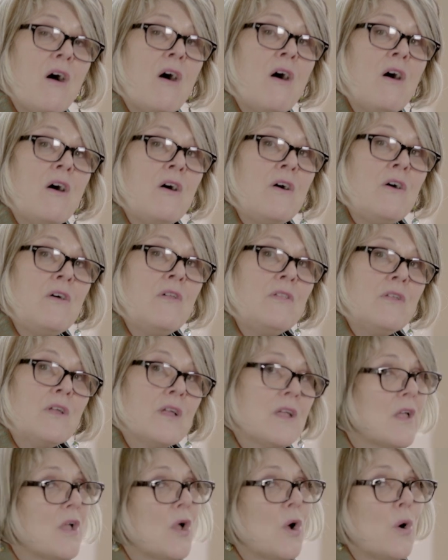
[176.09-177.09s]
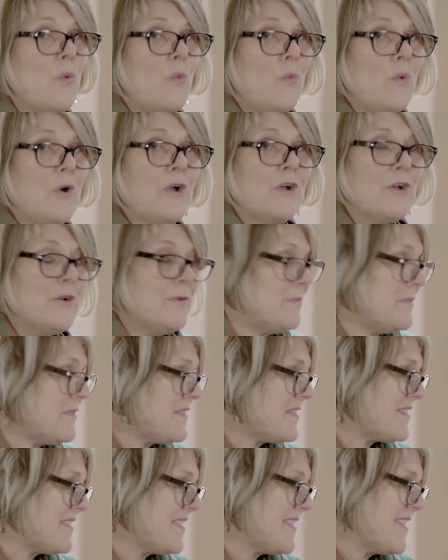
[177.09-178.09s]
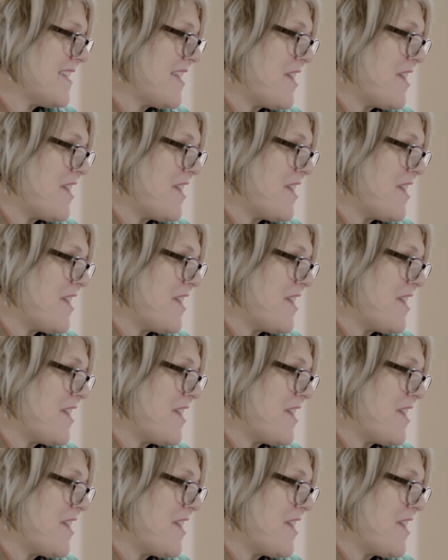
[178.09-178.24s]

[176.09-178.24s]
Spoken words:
all worms.